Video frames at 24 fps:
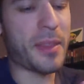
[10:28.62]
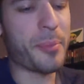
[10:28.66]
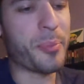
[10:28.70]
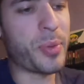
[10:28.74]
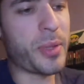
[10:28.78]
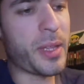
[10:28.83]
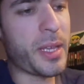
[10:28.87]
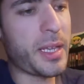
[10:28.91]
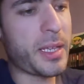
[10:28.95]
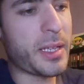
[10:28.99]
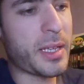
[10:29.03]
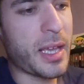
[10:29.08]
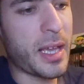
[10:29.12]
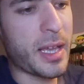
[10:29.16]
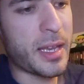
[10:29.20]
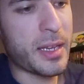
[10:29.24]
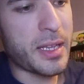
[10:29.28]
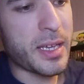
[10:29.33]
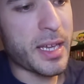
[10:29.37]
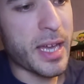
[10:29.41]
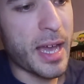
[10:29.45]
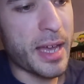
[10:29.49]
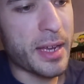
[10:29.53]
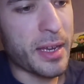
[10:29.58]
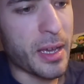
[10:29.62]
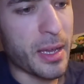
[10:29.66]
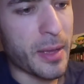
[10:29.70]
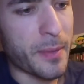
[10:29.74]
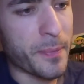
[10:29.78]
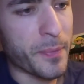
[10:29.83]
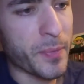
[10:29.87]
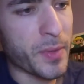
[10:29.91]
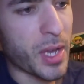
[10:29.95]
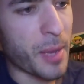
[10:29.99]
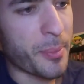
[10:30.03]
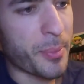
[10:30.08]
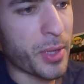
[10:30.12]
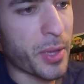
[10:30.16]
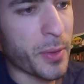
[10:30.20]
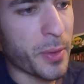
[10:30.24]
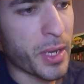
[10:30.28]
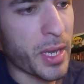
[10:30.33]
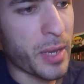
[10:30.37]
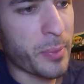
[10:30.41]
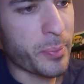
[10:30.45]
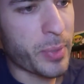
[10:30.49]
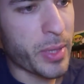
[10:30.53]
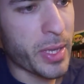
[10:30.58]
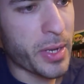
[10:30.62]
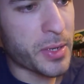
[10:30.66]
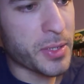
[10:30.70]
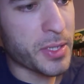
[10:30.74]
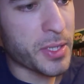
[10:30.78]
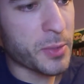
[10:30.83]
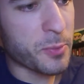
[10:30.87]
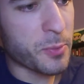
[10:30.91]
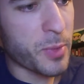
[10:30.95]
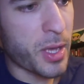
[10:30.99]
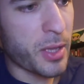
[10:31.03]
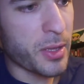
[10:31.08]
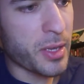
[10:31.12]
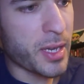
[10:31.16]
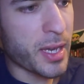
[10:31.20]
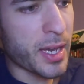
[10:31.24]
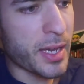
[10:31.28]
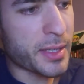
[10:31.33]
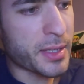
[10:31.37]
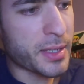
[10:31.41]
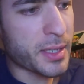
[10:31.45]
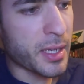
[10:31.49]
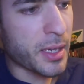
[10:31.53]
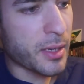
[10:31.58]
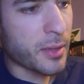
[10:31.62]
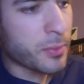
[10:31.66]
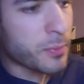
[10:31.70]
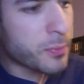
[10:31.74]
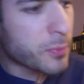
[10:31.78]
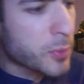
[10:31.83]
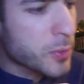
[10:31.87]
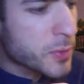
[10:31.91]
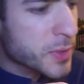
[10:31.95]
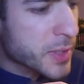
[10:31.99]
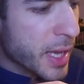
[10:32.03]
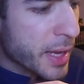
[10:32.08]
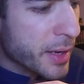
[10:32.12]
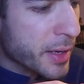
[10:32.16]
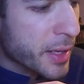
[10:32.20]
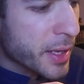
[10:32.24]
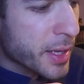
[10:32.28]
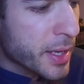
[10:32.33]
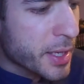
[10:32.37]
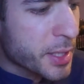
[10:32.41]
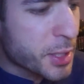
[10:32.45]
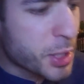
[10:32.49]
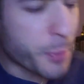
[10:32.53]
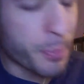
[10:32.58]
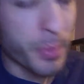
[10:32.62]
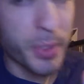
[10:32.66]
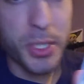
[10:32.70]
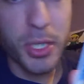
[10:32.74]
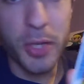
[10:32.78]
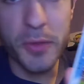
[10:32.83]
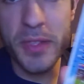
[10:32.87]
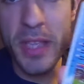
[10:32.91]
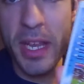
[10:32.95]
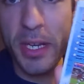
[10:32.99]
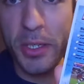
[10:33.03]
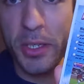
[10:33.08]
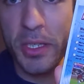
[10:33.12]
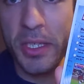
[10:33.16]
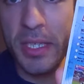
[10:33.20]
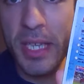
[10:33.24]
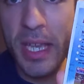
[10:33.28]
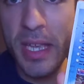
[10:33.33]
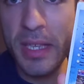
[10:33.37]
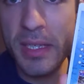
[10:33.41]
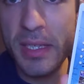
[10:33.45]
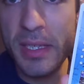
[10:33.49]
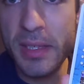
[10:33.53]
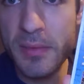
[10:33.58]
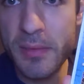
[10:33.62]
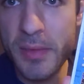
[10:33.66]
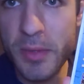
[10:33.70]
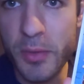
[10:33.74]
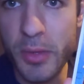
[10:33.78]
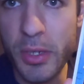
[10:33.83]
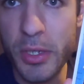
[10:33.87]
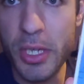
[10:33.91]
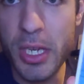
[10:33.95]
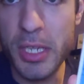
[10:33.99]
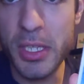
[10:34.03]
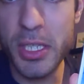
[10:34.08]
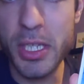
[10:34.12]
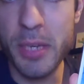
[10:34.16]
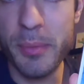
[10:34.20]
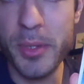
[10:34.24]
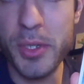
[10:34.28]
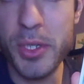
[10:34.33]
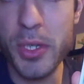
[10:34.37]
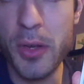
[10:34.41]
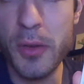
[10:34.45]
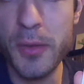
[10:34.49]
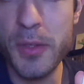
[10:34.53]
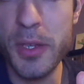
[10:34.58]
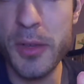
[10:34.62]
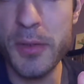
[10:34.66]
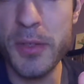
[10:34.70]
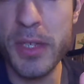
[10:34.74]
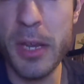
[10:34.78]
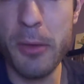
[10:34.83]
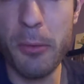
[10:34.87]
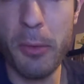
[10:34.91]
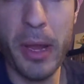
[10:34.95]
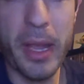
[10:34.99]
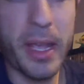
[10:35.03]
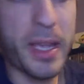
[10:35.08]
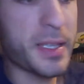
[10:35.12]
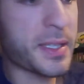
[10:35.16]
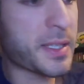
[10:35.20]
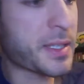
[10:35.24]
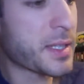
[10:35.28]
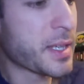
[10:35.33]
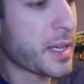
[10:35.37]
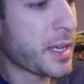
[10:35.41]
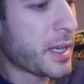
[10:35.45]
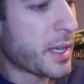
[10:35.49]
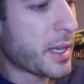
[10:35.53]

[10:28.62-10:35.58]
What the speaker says: the plate, and you got a couple other players as well. You got who's that? Chipper Jones actually says screenshots. Chipper Jones, Jose Reyes.